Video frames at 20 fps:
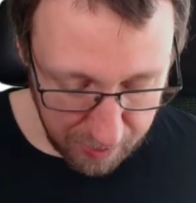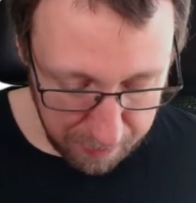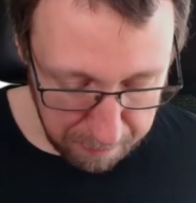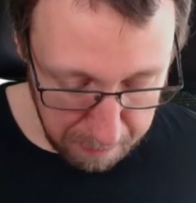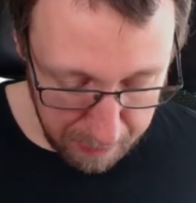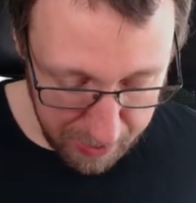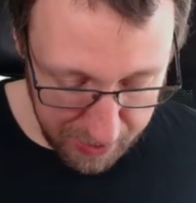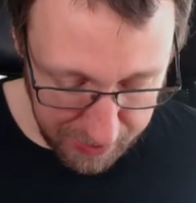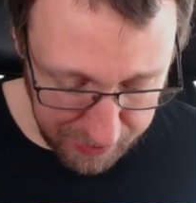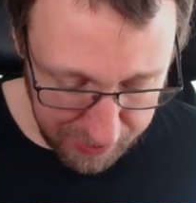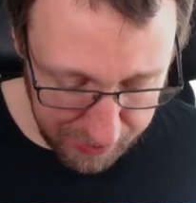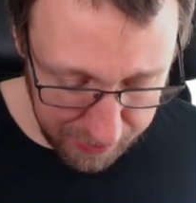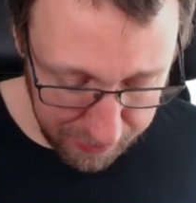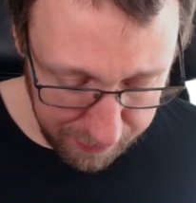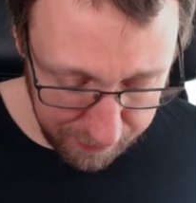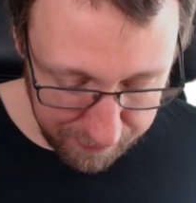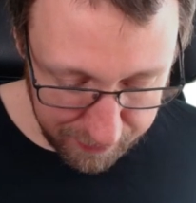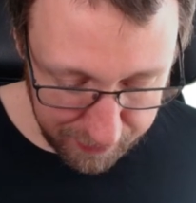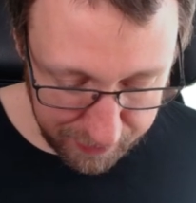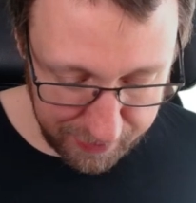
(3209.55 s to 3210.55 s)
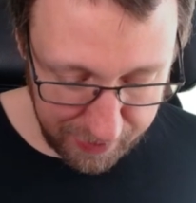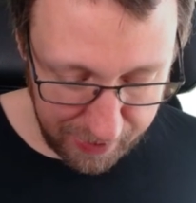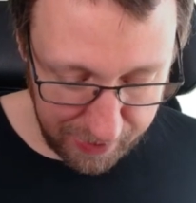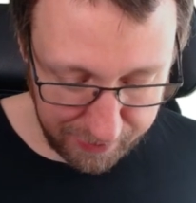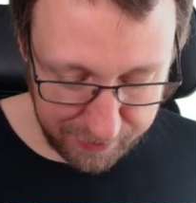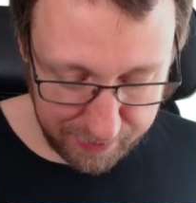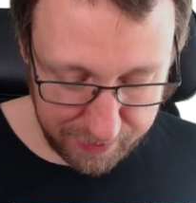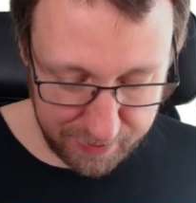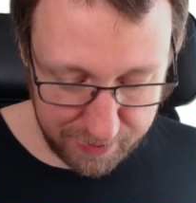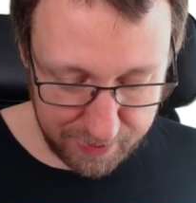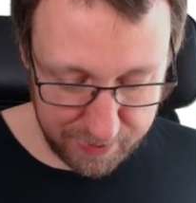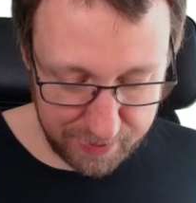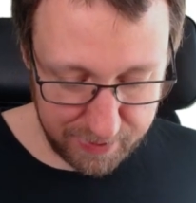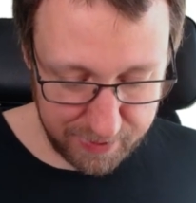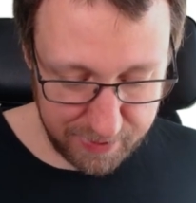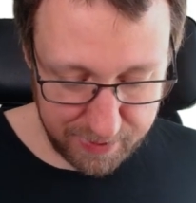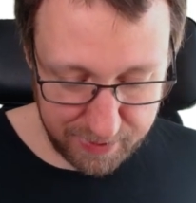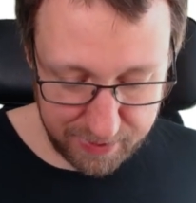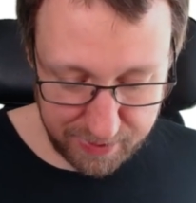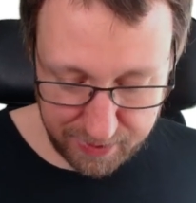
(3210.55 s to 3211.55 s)
meaning that
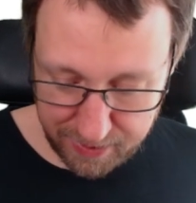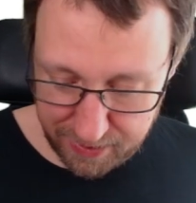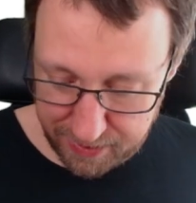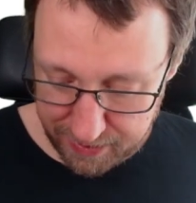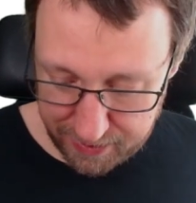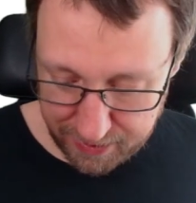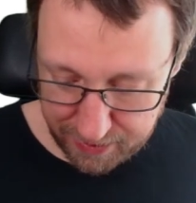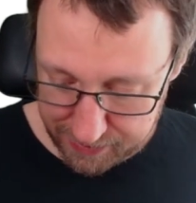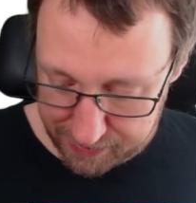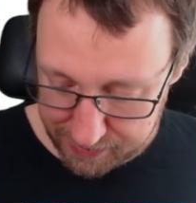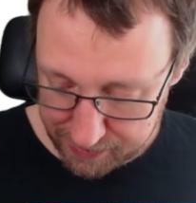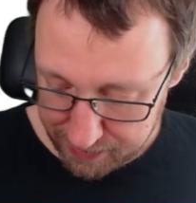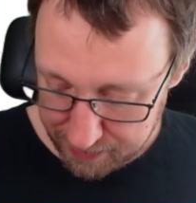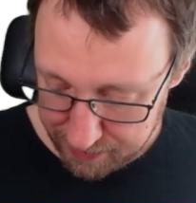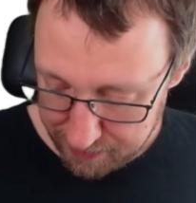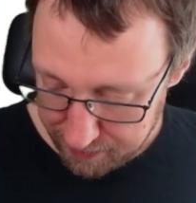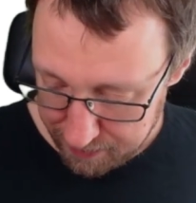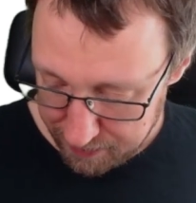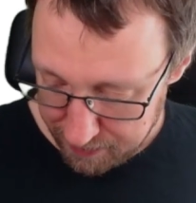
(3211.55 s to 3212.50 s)
this